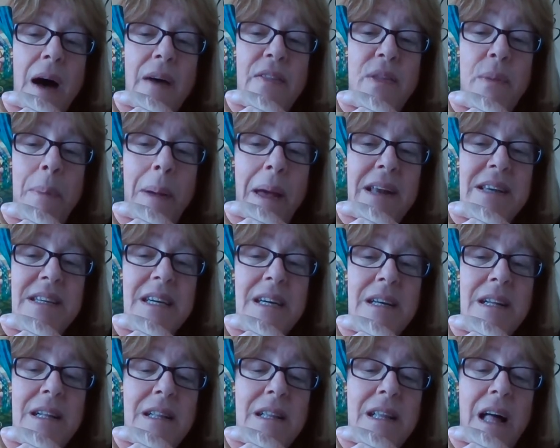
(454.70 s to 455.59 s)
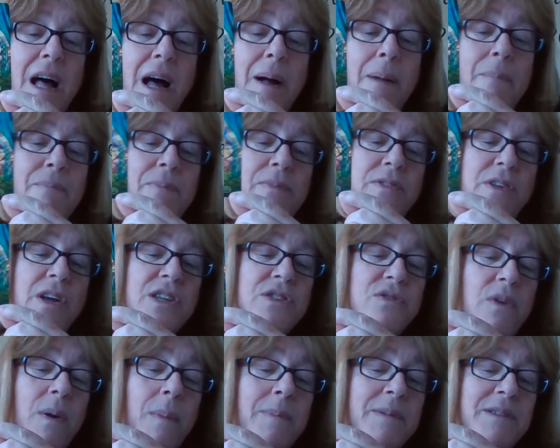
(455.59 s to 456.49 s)
The pentacle
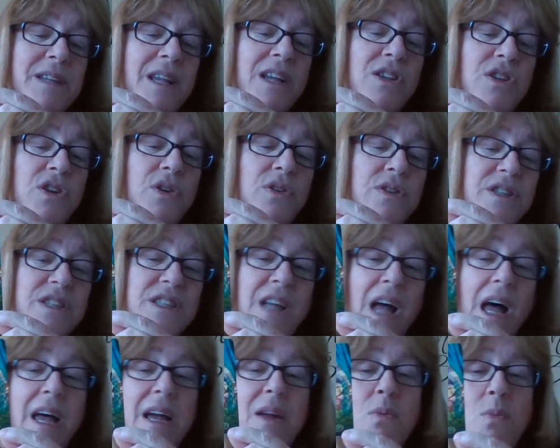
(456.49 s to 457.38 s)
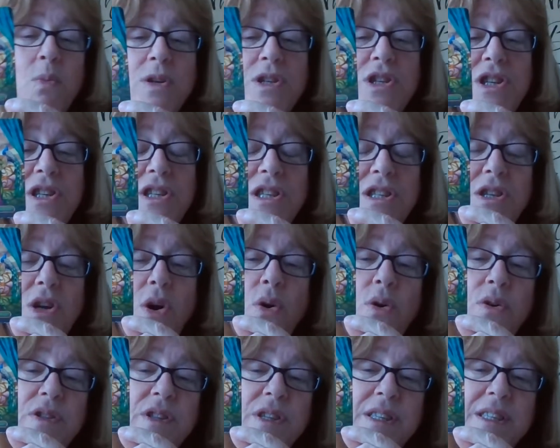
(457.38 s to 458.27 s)
does represent your sign, which is
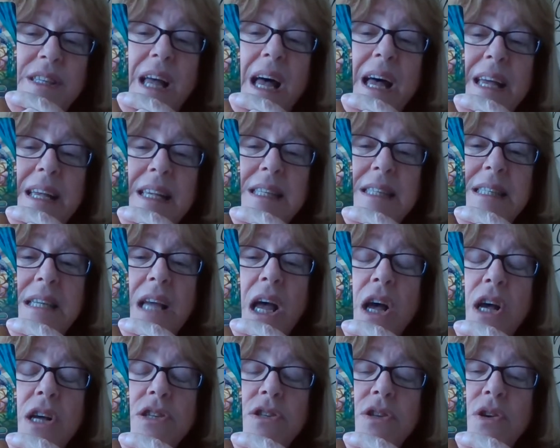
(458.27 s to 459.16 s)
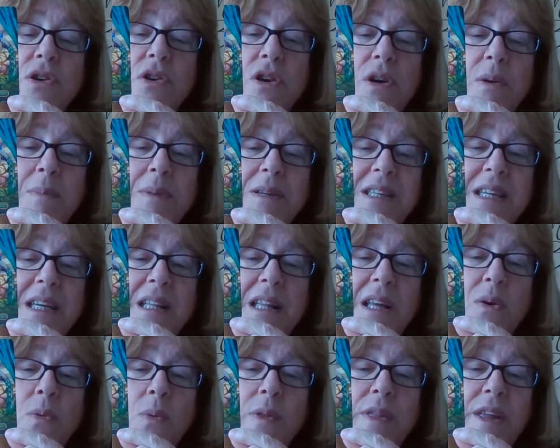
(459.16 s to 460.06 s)
earth signs. So you could be
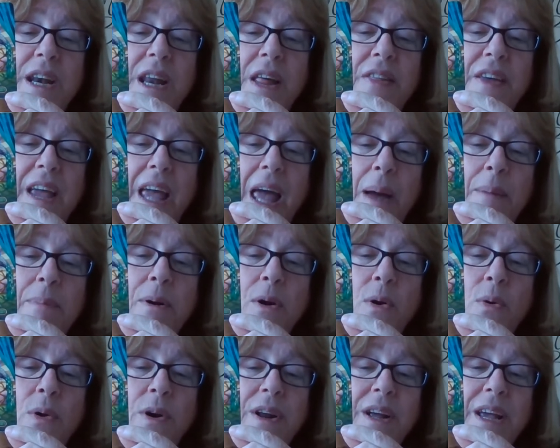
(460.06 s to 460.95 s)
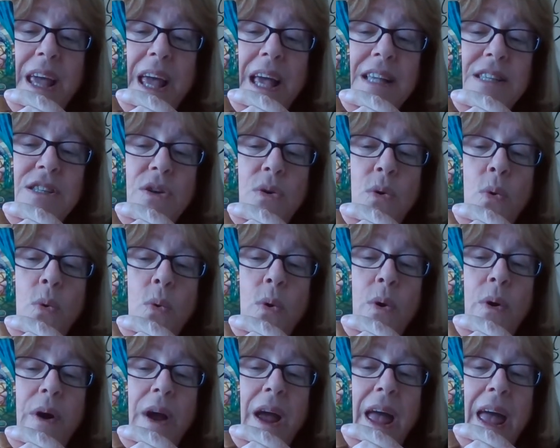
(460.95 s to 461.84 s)
dealing with another Capricorn, a Cancer,
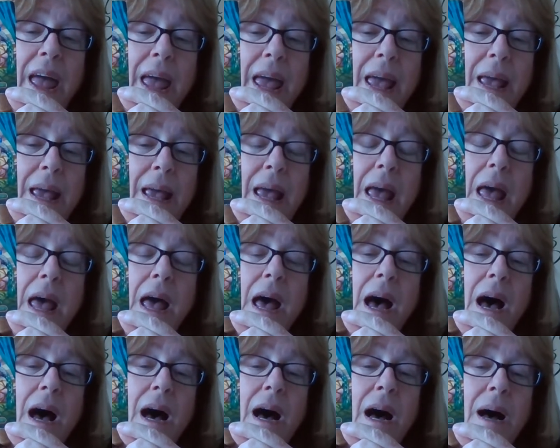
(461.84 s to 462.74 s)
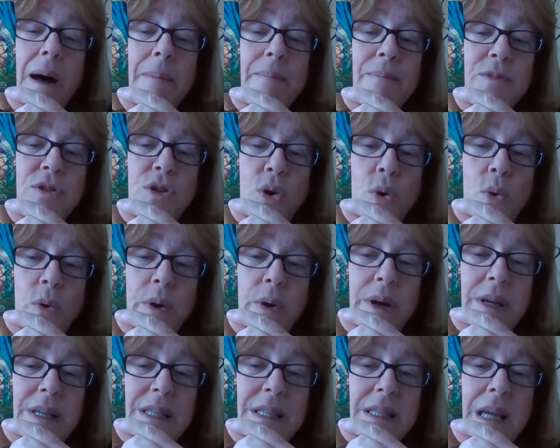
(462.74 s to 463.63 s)
or a
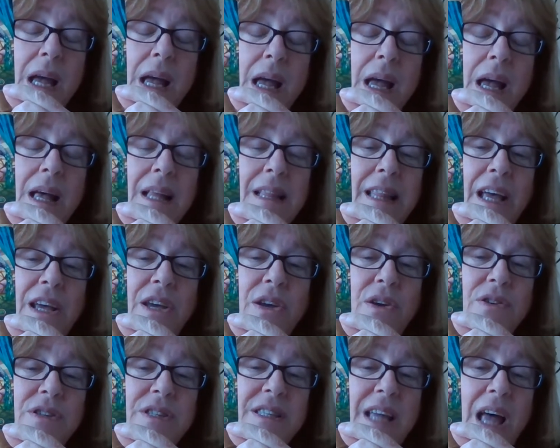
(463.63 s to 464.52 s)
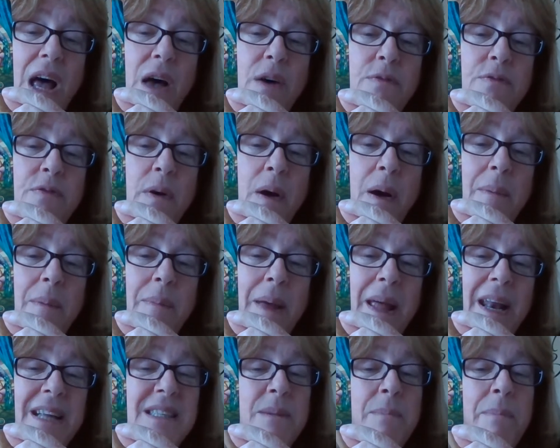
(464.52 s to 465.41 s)
Taurus like yourself, and
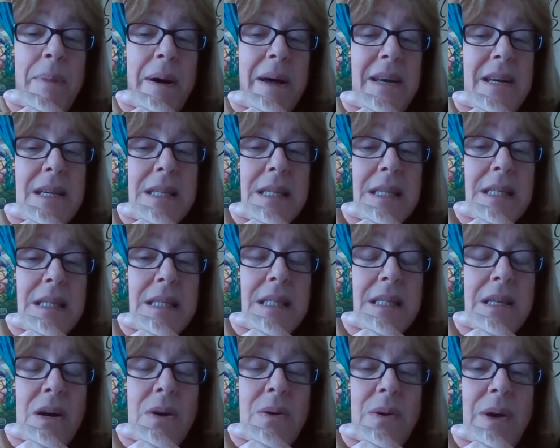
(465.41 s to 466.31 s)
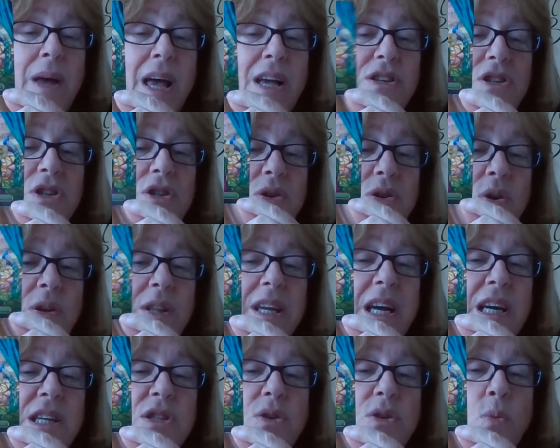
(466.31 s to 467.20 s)
it's abundance. Okay, she's
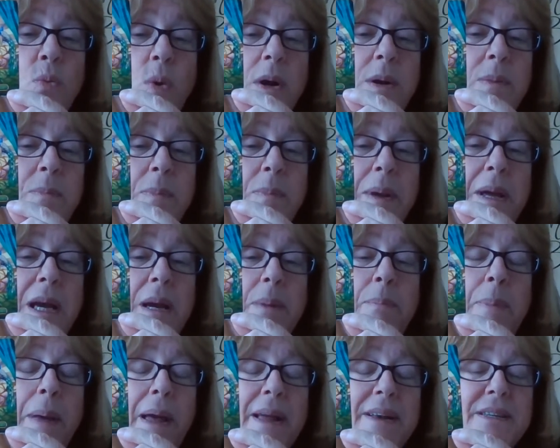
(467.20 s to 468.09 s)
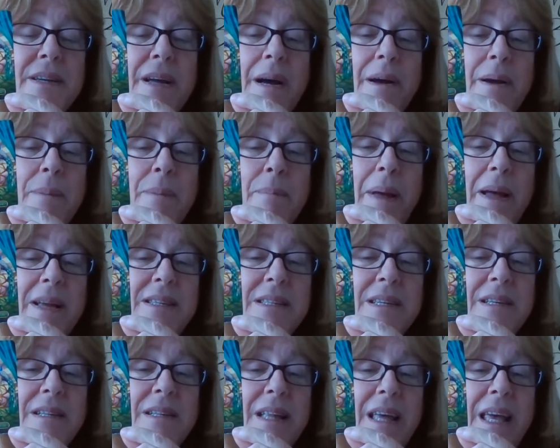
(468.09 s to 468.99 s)
holding on to one big
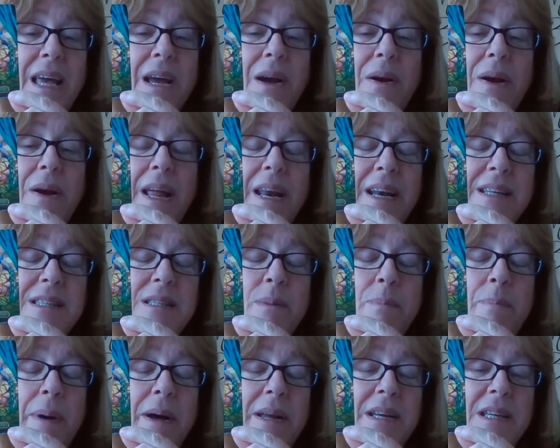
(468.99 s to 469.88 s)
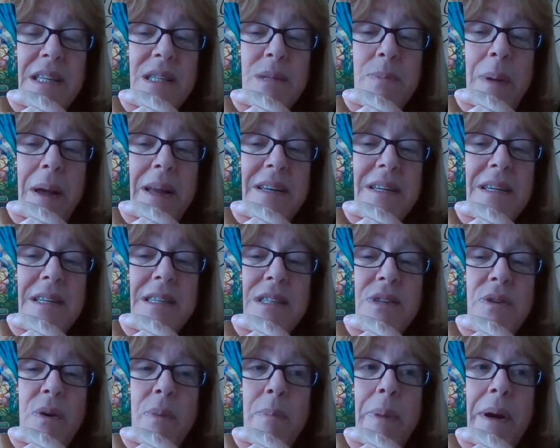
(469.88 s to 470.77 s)
pentacle here, and it's abundance.
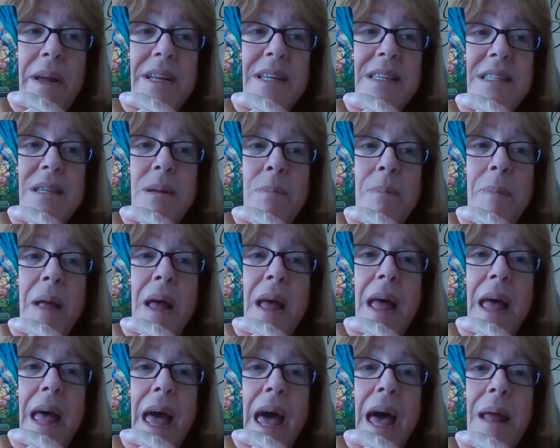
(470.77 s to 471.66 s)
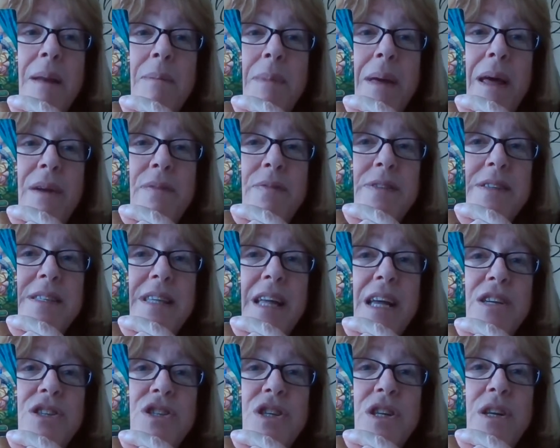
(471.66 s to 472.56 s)
Pentacles are abundance and
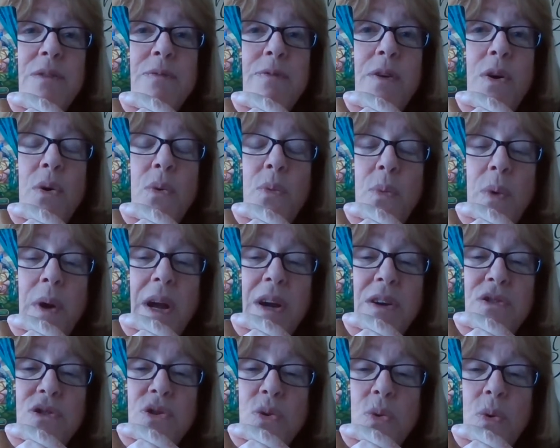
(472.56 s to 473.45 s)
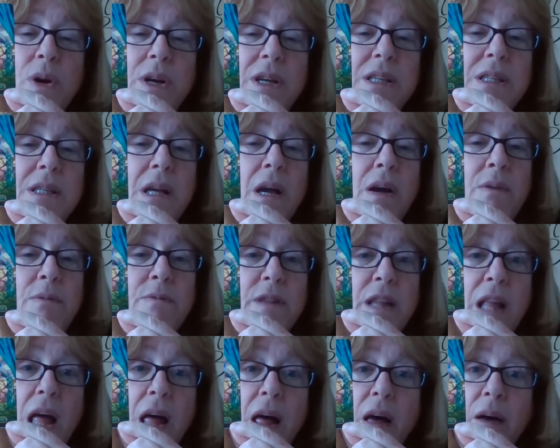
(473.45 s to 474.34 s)
manifestation of career choice, of
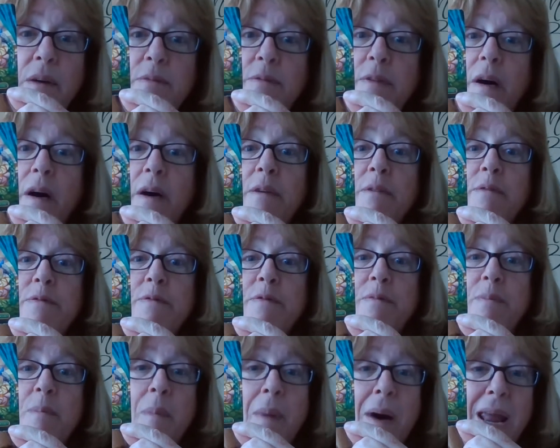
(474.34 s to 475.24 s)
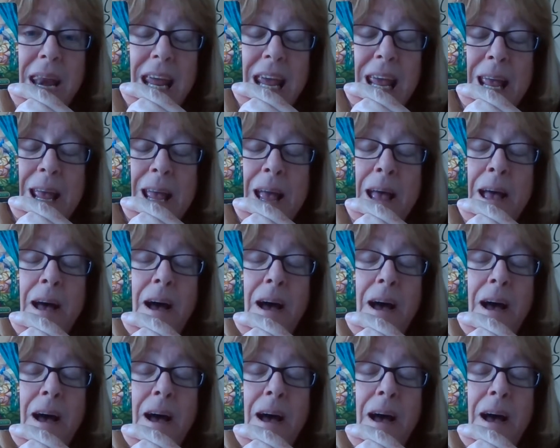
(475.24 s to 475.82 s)
love, of money,